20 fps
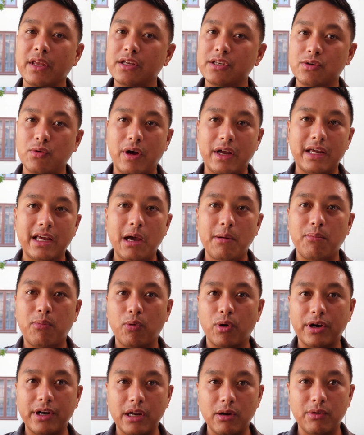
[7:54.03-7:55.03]
So I kept
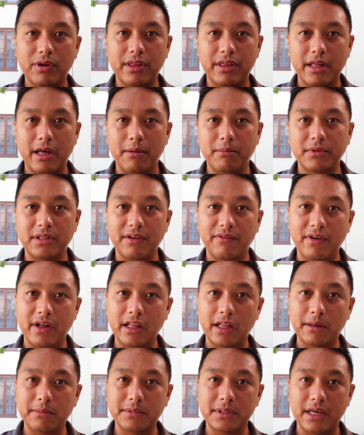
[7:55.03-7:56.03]
working with them,
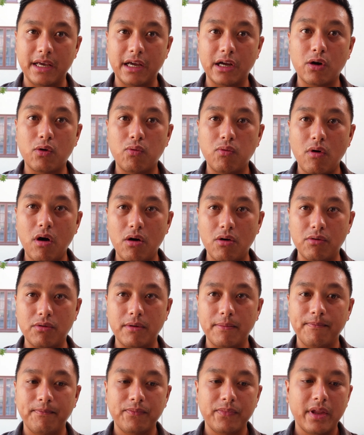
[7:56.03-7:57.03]
developed a
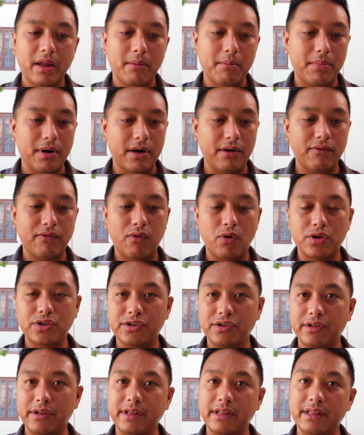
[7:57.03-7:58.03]
quote, but
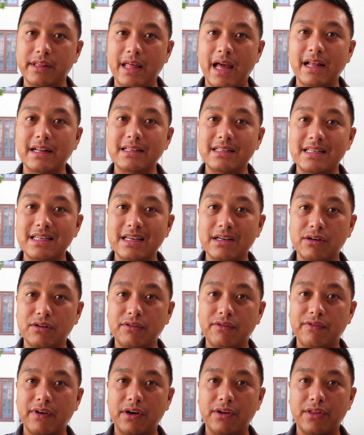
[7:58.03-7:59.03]
unfortunately that deal
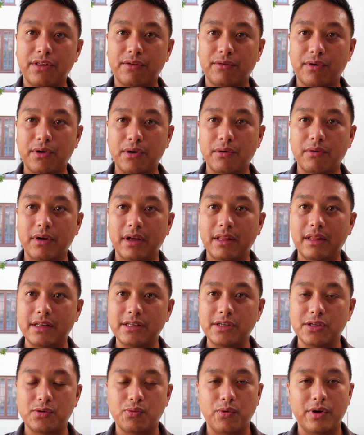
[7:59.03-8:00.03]
fell through. And
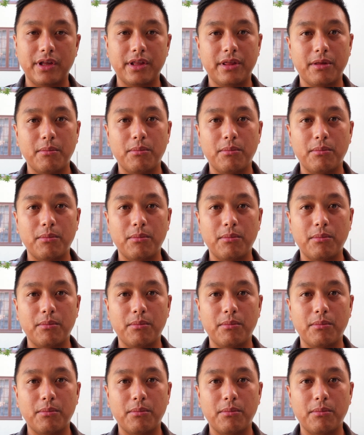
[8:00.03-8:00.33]
this is with